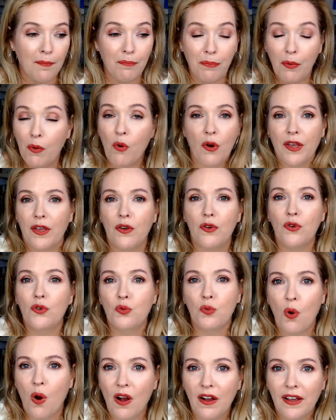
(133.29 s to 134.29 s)
boy
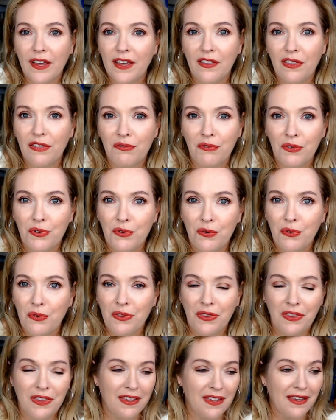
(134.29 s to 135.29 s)
who's walking
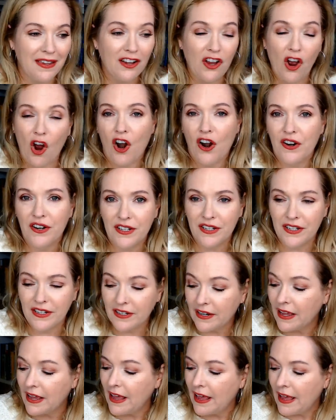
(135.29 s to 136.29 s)
through the
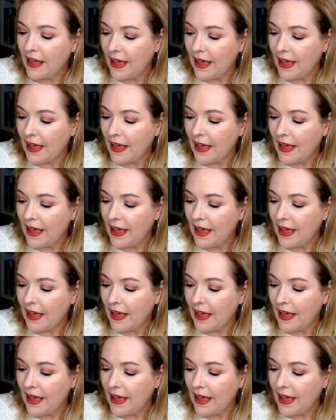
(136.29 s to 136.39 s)
garden